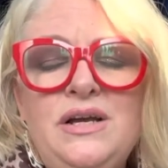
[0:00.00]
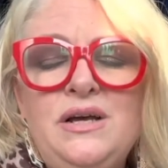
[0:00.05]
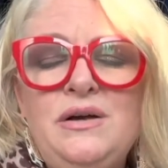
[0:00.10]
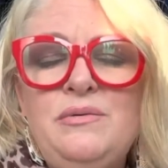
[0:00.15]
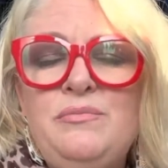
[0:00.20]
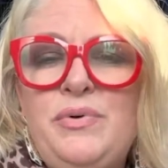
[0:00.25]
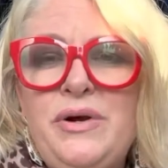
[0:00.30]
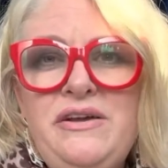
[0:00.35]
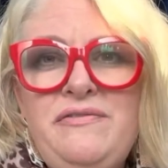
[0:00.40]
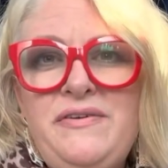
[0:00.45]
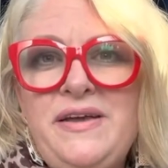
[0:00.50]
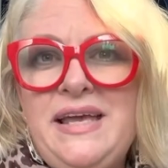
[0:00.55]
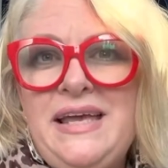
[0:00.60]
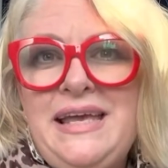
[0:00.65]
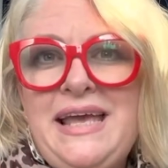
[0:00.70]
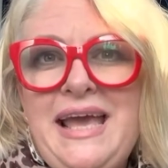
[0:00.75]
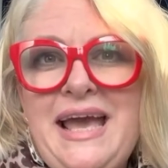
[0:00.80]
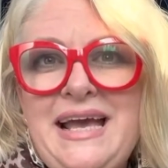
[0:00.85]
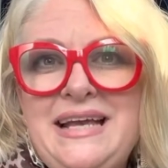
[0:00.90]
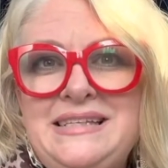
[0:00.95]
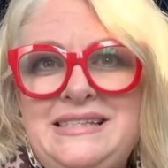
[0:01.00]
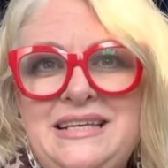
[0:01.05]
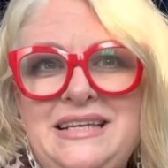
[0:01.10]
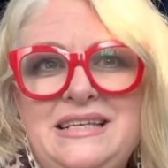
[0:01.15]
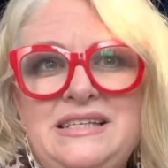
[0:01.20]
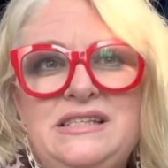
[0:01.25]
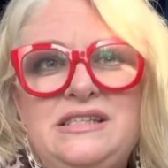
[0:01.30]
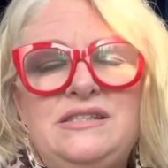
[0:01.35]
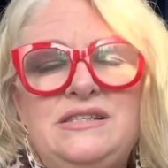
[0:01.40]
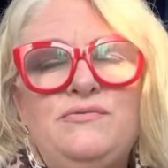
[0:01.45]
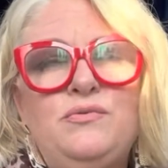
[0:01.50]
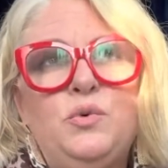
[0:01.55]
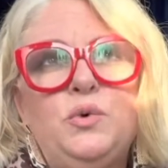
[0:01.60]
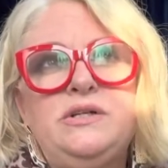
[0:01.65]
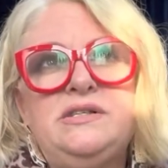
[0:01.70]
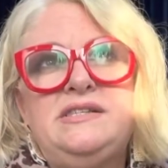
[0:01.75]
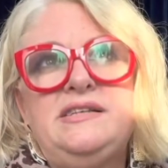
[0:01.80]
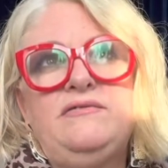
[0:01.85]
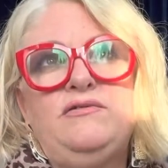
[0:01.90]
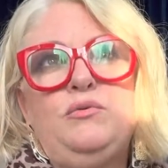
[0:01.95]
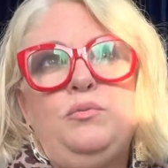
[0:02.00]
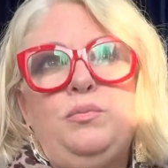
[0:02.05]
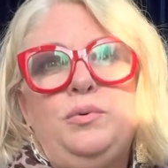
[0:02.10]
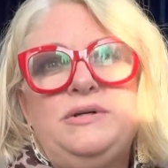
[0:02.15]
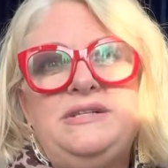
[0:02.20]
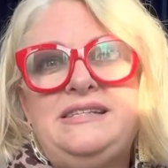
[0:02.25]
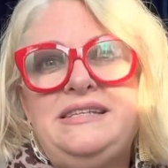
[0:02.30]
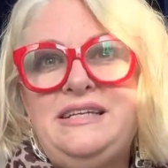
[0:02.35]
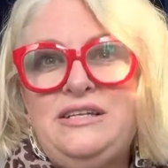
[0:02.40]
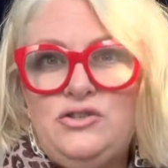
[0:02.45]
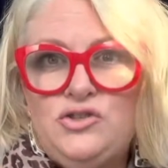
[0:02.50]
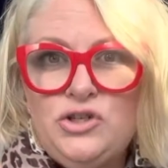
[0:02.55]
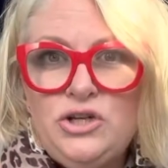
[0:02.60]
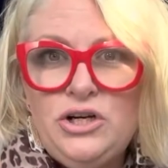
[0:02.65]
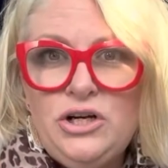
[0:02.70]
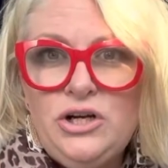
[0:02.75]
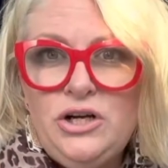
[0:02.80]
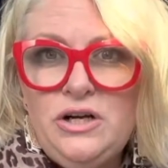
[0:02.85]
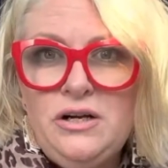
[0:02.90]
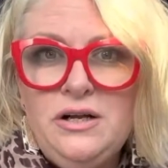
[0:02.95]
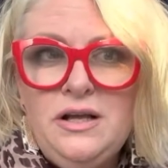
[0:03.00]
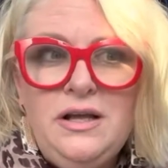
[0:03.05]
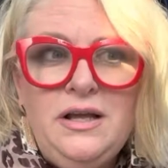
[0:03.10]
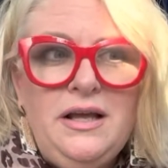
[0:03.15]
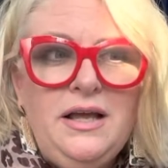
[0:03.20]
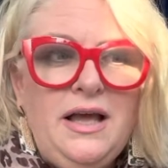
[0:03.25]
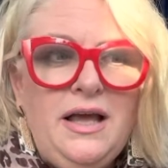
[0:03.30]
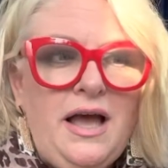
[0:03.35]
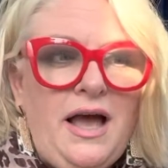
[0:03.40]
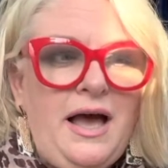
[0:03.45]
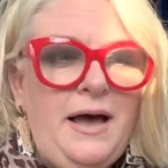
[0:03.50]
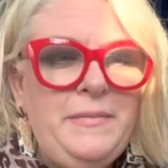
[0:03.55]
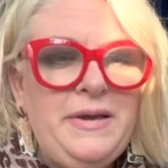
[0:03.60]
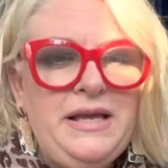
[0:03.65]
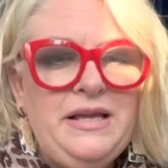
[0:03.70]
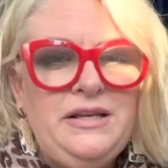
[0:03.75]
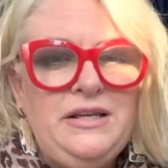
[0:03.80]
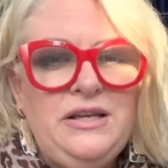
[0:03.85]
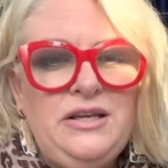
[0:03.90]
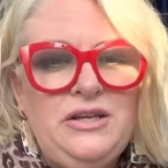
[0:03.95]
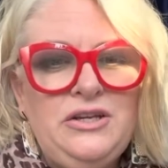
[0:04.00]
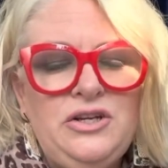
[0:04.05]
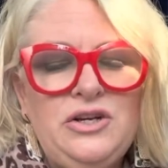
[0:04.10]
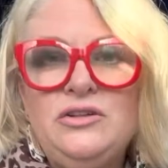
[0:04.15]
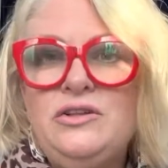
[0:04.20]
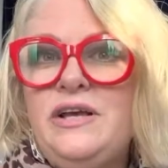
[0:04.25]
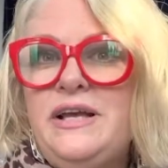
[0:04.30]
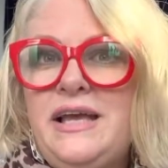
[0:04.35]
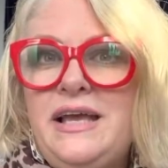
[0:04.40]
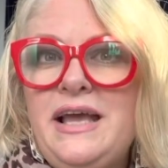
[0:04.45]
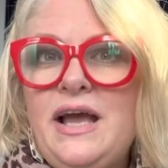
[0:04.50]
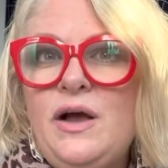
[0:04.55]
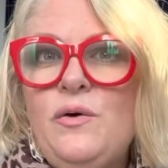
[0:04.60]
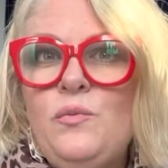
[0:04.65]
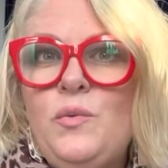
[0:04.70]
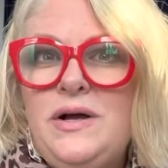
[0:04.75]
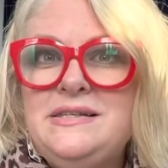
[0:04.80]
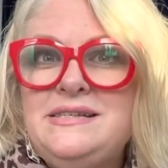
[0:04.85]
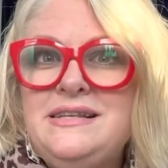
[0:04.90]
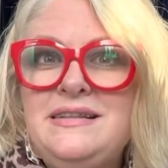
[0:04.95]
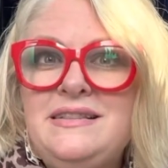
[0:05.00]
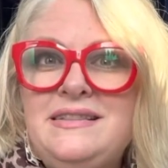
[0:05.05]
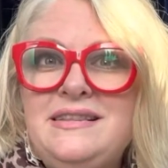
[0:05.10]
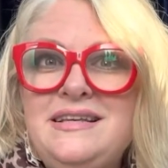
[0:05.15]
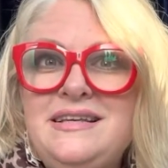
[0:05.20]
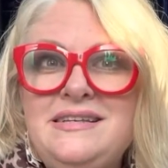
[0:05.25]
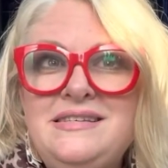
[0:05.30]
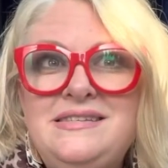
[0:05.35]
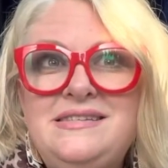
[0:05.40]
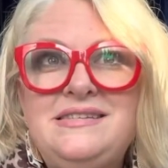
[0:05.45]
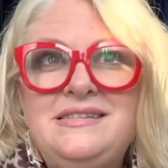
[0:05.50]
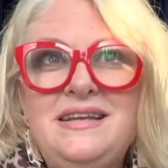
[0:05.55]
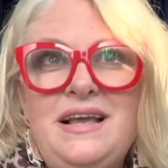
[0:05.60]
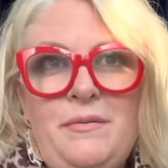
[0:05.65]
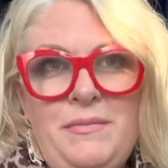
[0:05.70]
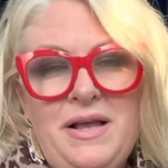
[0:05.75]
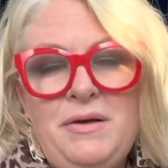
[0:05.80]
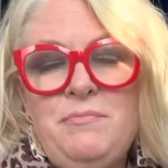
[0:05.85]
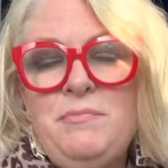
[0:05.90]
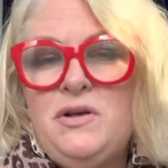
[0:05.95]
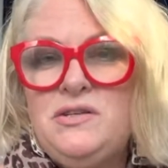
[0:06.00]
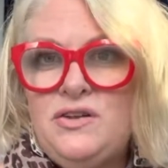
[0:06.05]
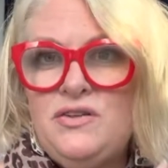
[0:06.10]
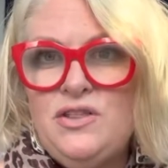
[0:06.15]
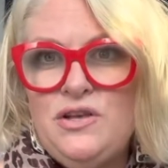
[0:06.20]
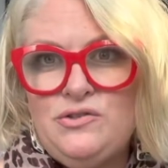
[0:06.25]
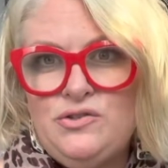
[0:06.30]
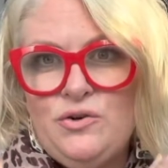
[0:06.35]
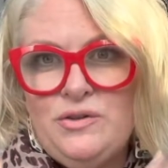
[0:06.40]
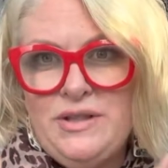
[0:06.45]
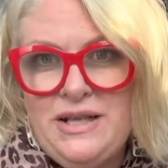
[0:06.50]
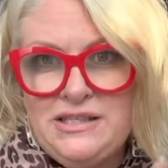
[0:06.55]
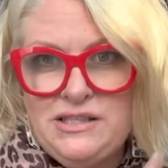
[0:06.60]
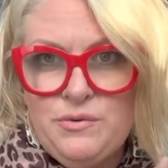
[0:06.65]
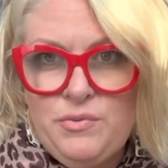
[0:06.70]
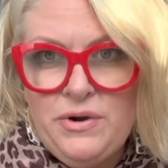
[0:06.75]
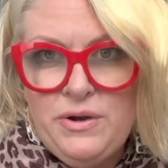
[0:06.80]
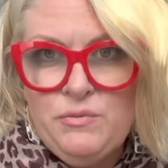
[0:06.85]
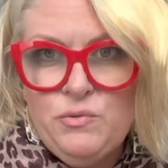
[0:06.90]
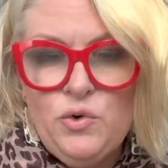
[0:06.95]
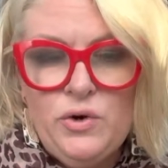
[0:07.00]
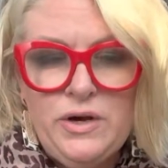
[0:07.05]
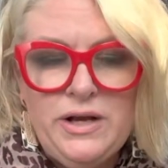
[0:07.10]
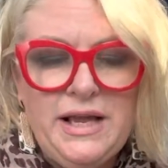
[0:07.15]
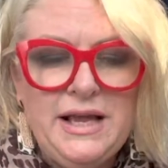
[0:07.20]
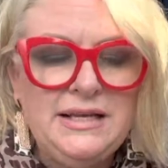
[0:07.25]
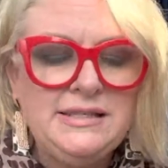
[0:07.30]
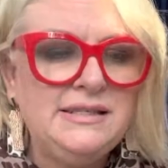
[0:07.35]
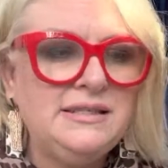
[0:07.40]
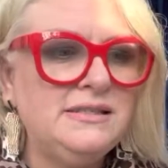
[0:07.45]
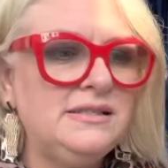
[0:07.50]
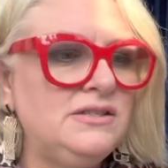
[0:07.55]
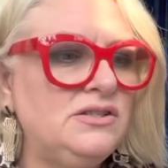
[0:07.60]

briefing cases for civil procedure, you're looking at what did this, most of those are like Supreme Court cases.